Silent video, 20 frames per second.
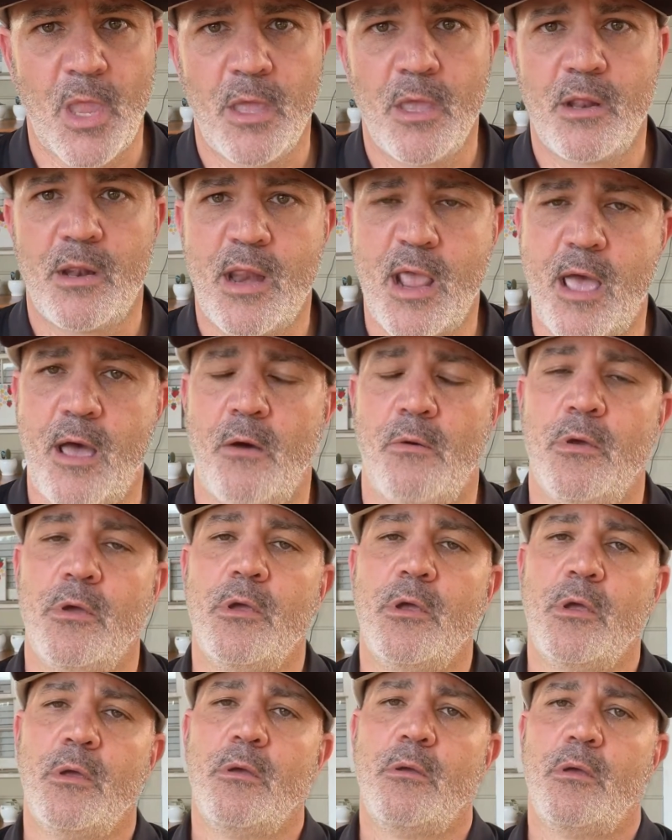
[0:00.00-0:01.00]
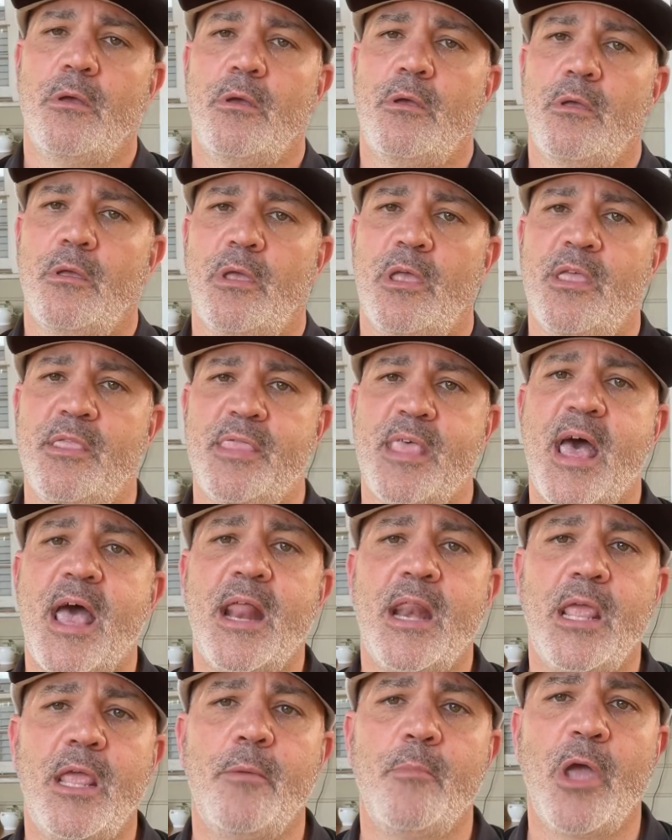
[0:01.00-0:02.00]
Now, in that
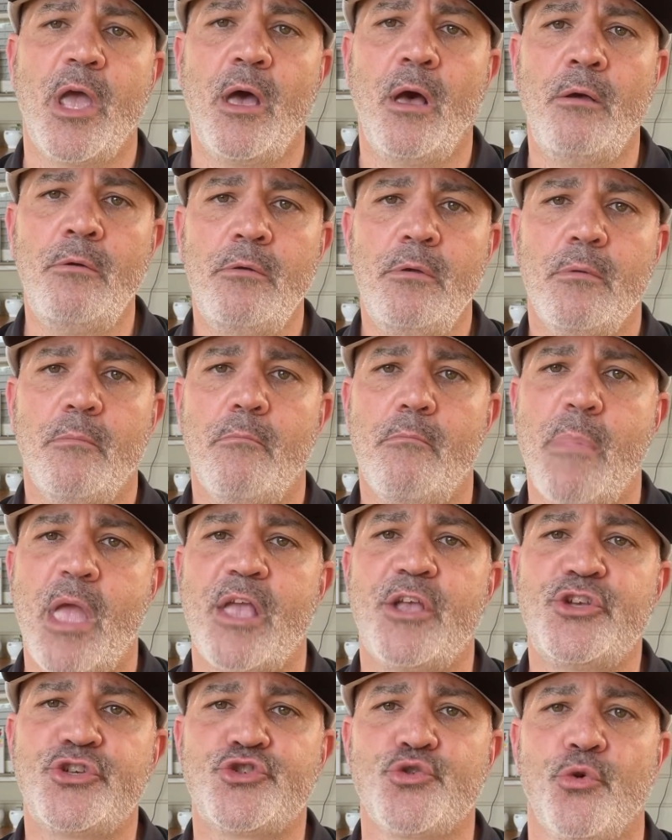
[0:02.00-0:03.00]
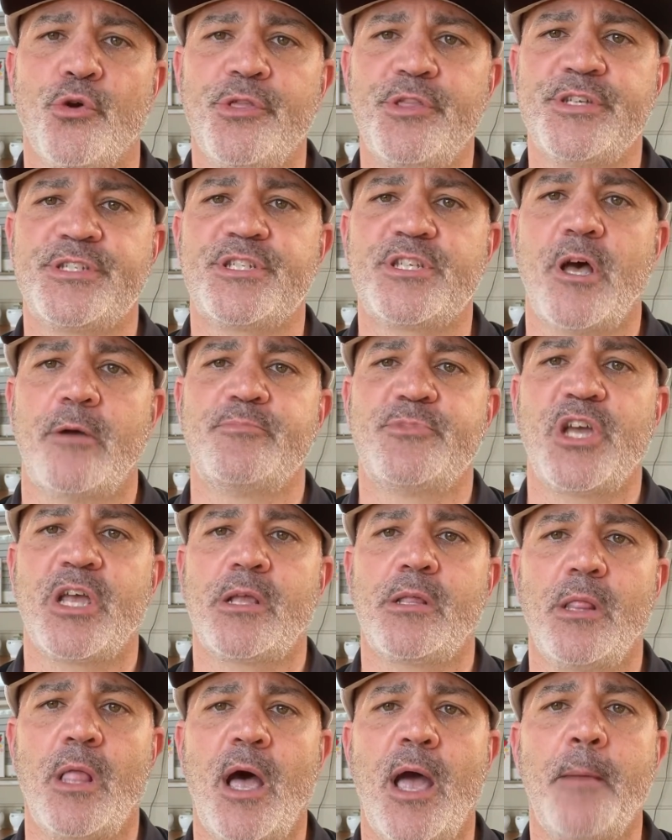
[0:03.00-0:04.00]
email, make sure the subject
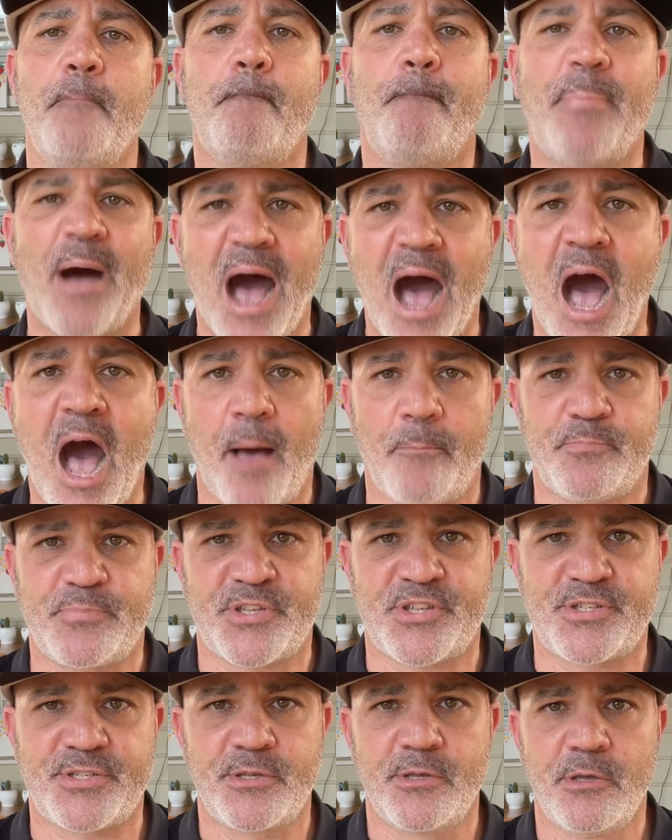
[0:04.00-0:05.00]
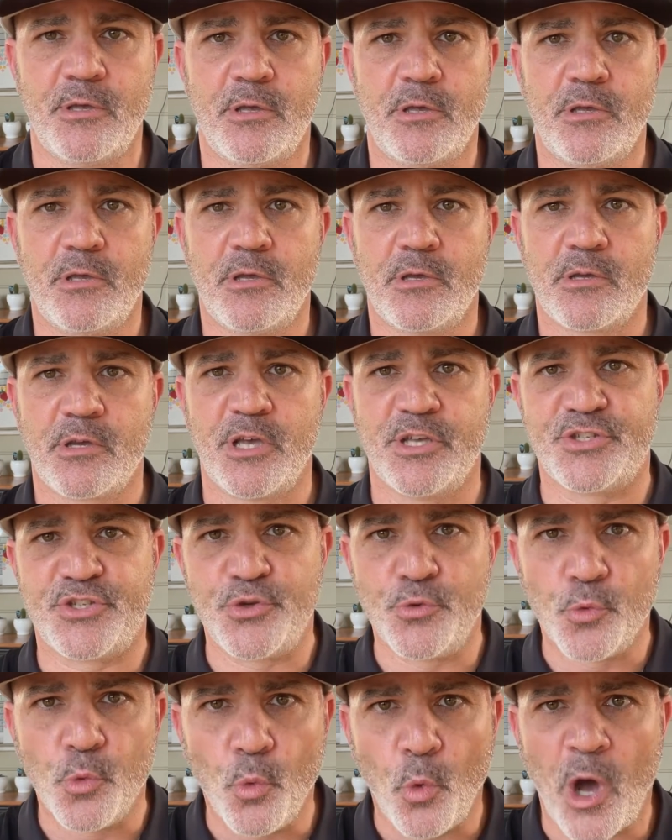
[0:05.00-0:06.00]
line pops, because
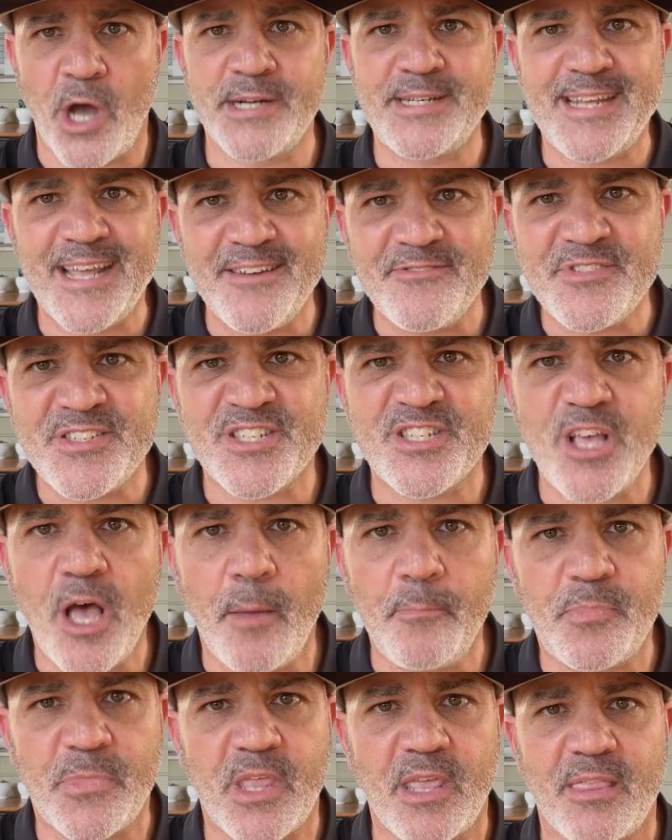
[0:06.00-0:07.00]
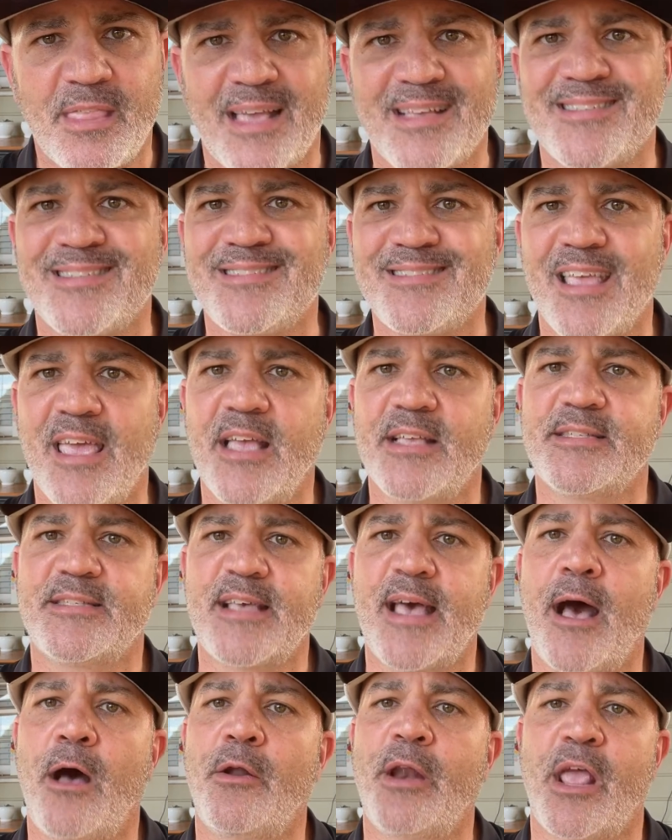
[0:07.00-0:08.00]
you want to have something that stands
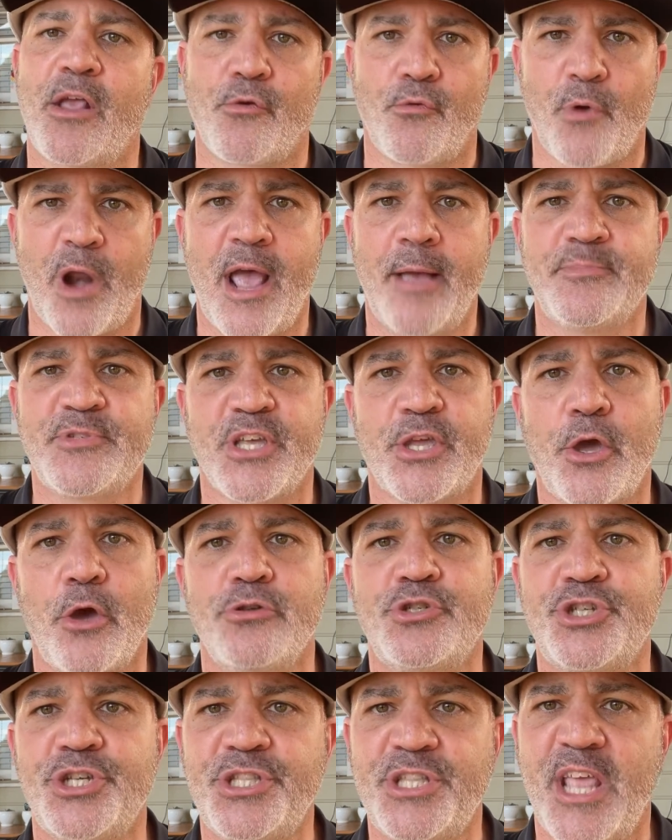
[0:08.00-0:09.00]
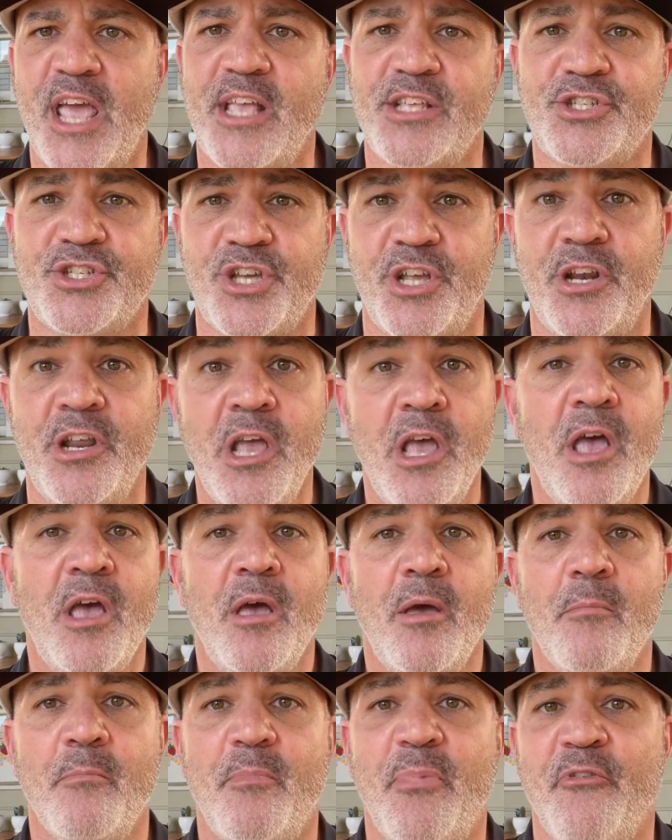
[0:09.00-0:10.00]
out and grabs a coach's attention
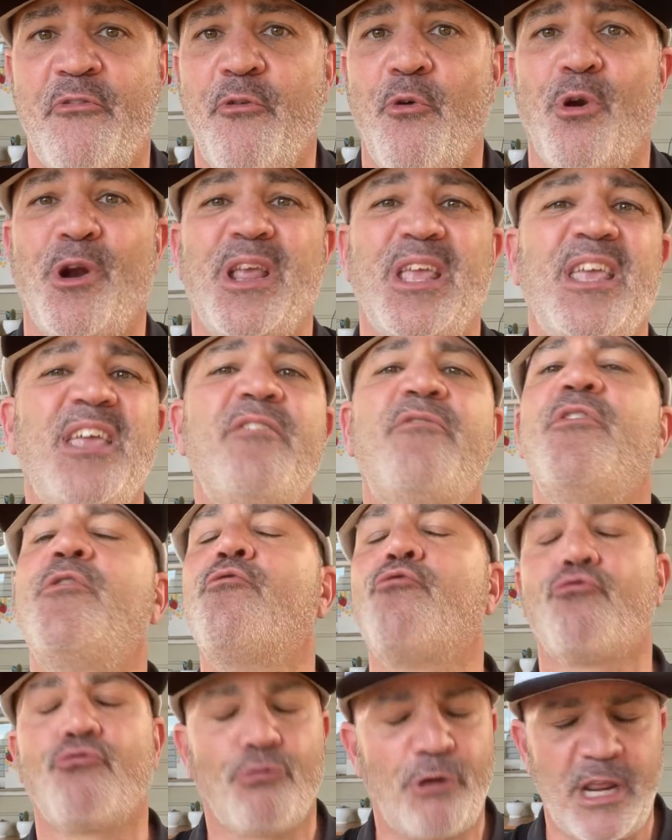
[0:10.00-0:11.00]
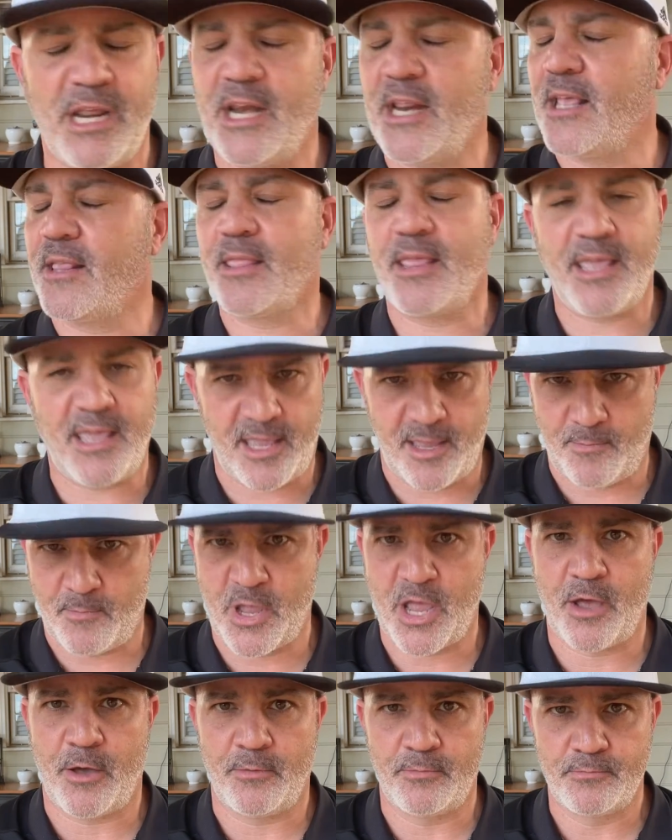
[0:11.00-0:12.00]
before even reading the
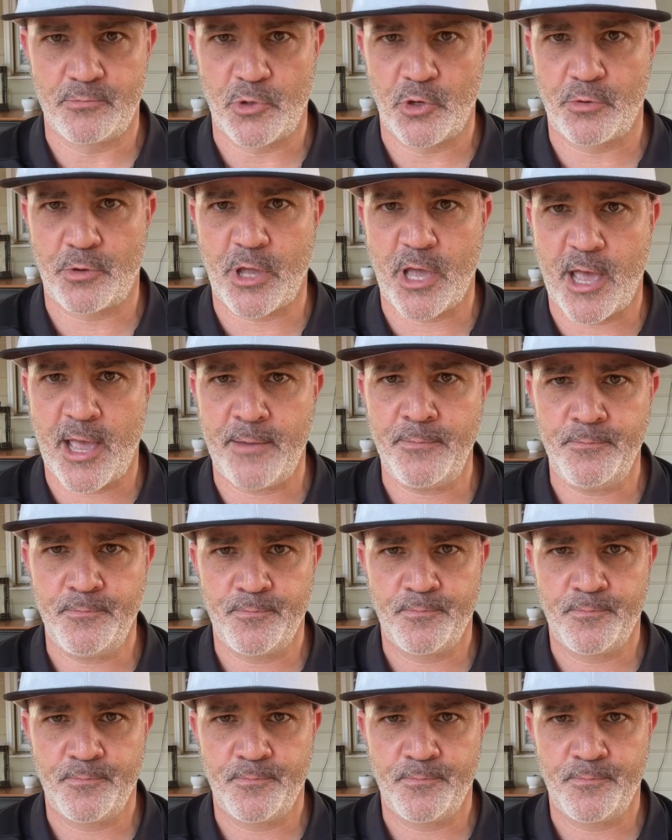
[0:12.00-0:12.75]
email, okay?